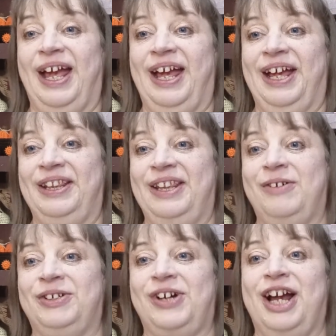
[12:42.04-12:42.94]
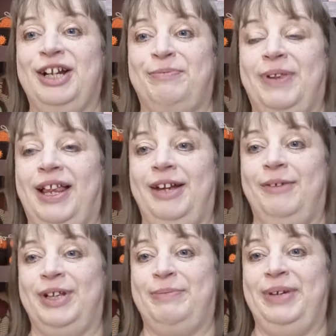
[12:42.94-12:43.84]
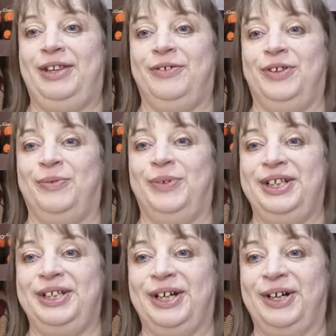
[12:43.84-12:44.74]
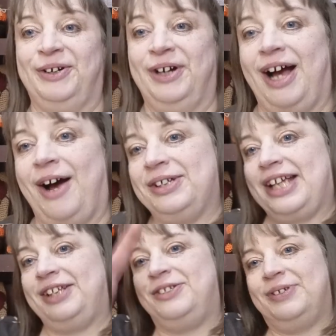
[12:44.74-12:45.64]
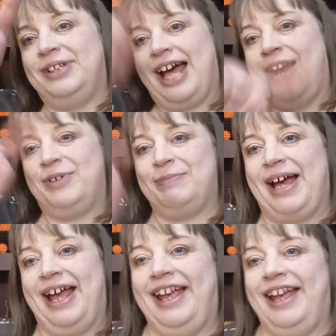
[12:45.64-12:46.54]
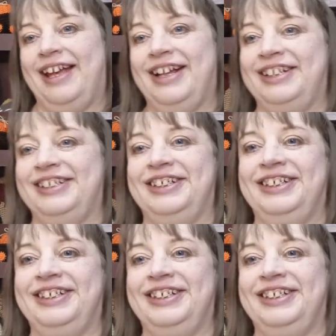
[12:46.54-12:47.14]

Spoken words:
And they were trying to play with me through the window. I was like doing that with my hand.